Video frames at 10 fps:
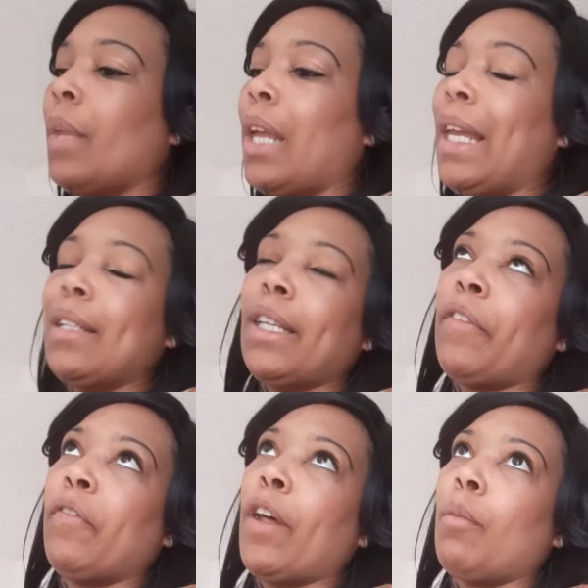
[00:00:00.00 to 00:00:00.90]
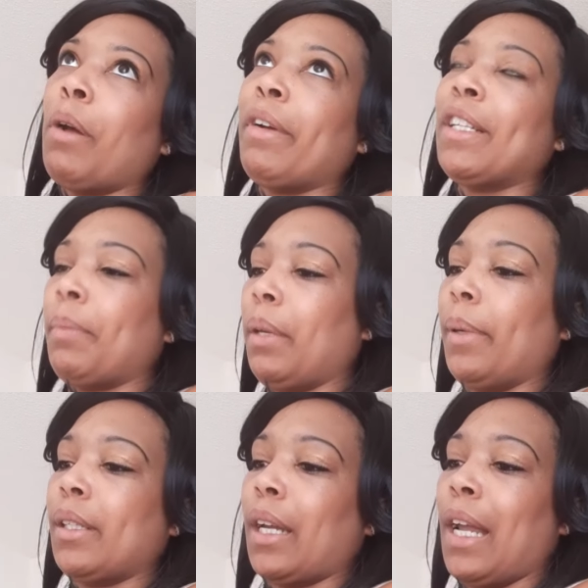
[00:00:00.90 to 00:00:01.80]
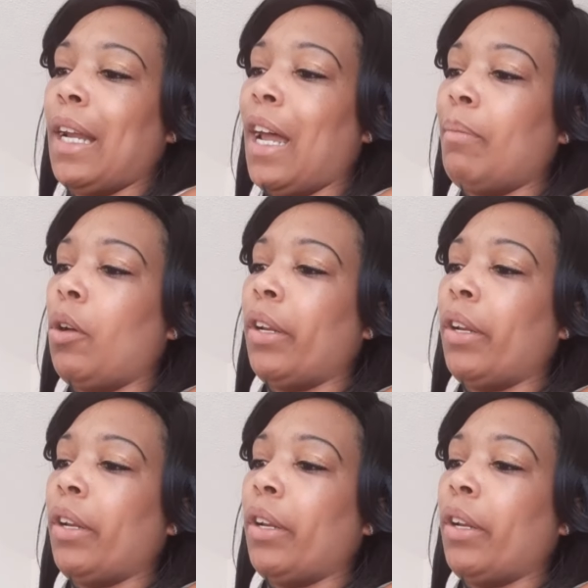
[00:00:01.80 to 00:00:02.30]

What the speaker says: can't say if you follow my recipe because I kind of eyeballed